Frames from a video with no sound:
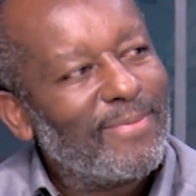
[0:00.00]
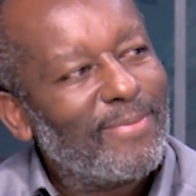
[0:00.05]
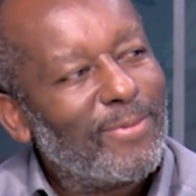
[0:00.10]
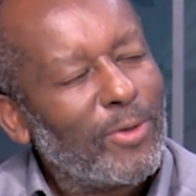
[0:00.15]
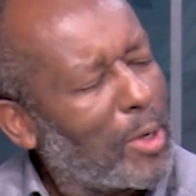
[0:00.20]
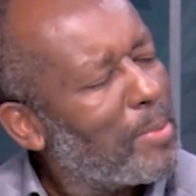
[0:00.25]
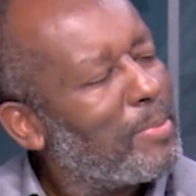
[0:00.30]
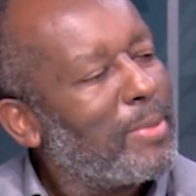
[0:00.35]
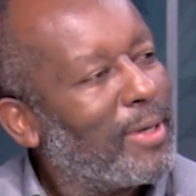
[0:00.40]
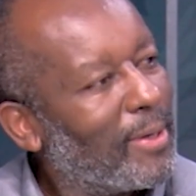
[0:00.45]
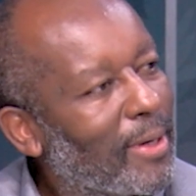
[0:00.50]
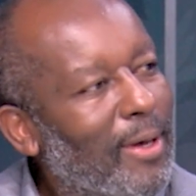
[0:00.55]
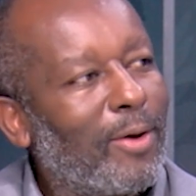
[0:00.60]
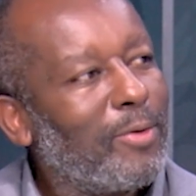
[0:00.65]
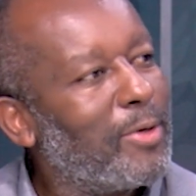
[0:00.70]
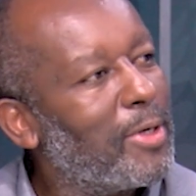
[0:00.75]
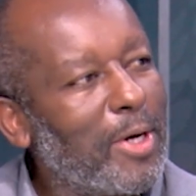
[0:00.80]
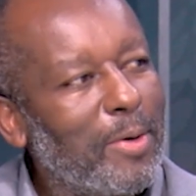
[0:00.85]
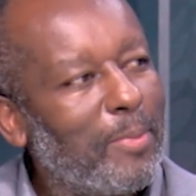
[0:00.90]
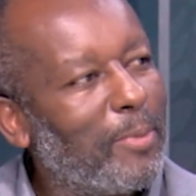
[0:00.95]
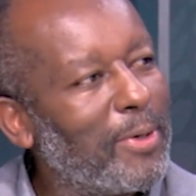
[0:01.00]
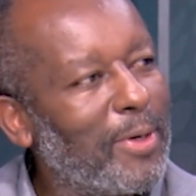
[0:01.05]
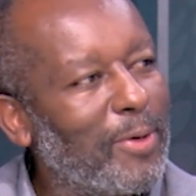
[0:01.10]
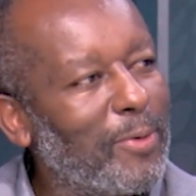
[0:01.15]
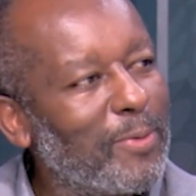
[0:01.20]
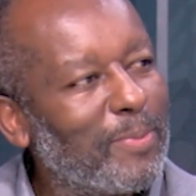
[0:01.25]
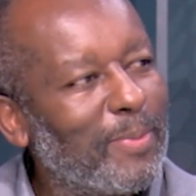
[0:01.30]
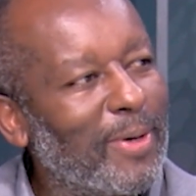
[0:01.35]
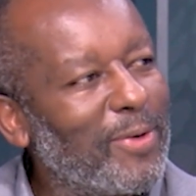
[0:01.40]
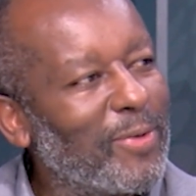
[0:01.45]
Tell me, how did anybody
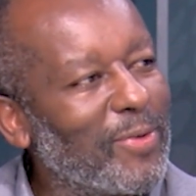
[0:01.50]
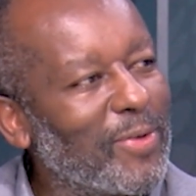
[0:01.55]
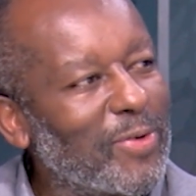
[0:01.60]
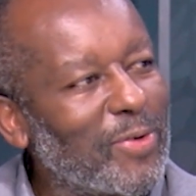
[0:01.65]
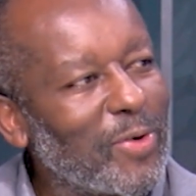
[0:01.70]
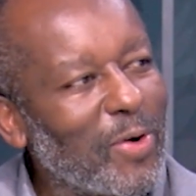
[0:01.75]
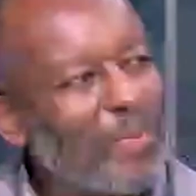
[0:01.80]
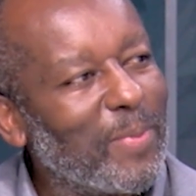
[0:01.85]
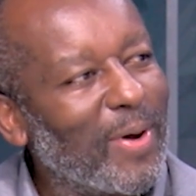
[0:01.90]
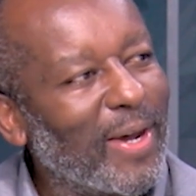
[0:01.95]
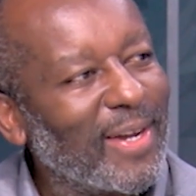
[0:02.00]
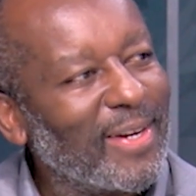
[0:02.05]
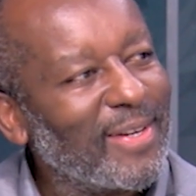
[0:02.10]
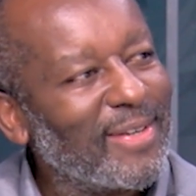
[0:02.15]
lose money on the stock market?